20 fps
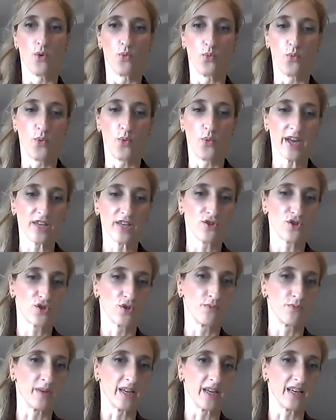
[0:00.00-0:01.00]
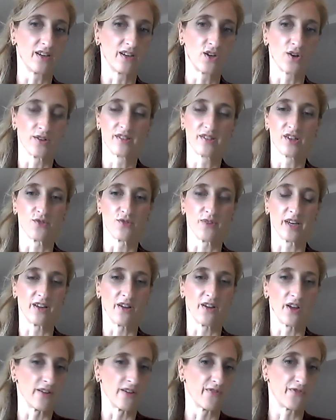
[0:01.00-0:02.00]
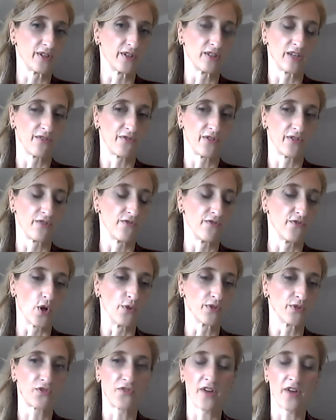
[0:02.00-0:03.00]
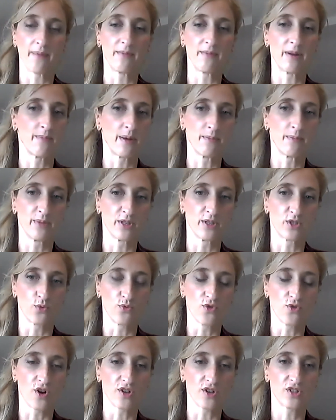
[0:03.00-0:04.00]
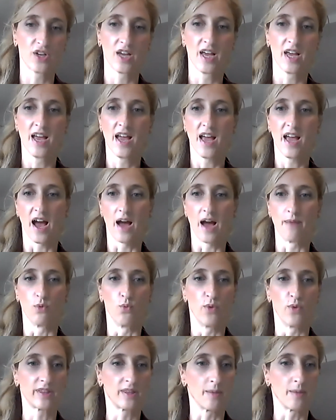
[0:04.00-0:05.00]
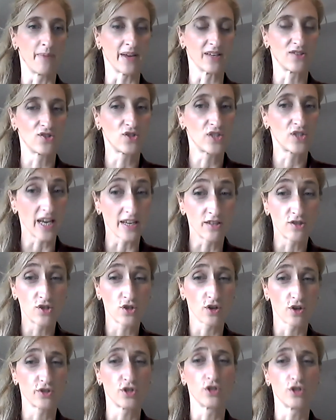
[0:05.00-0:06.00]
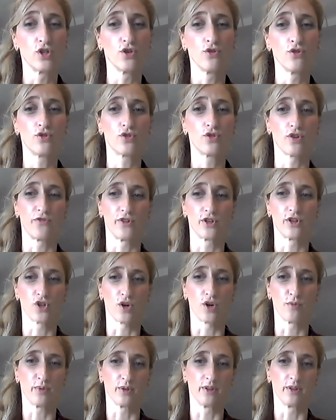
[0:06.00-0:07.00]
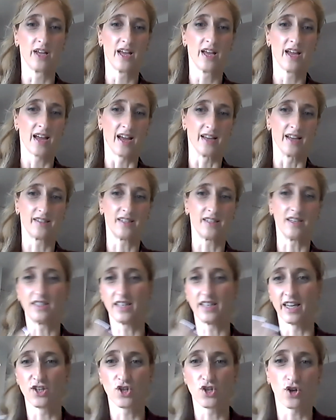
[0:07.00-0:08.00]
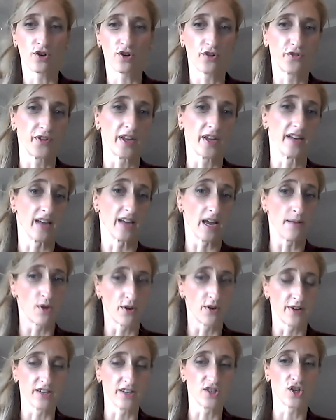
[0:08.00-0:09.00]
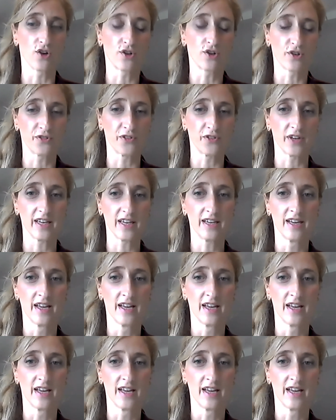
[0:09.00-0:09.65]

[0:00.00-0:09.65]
when you should be considering if it involves family members or not, what the best tests are to do. So for example, a CT angiography and MR angiography.